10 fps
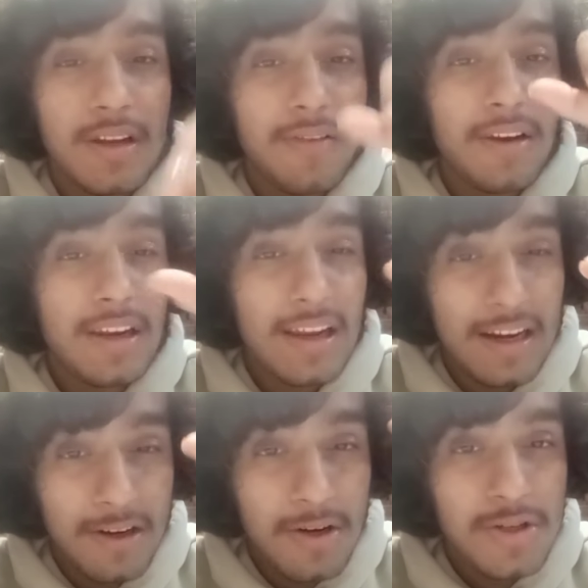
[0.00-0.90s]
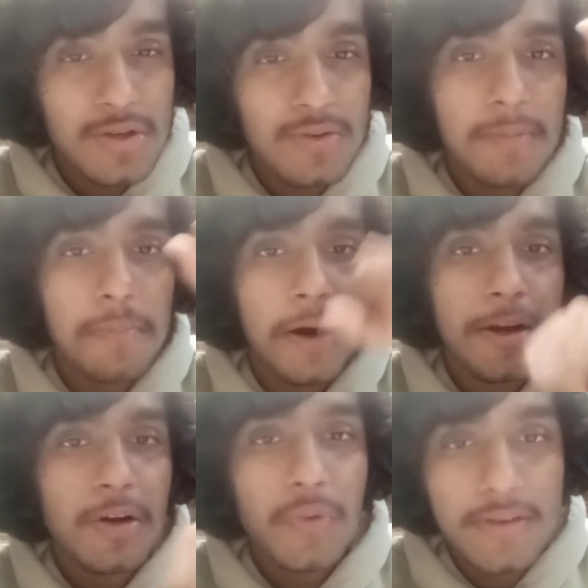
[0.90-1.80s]
given energy to that
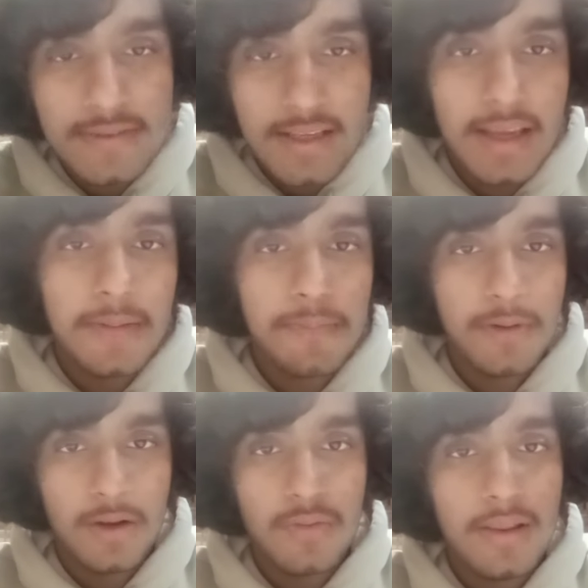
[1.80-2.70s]
particle to escape,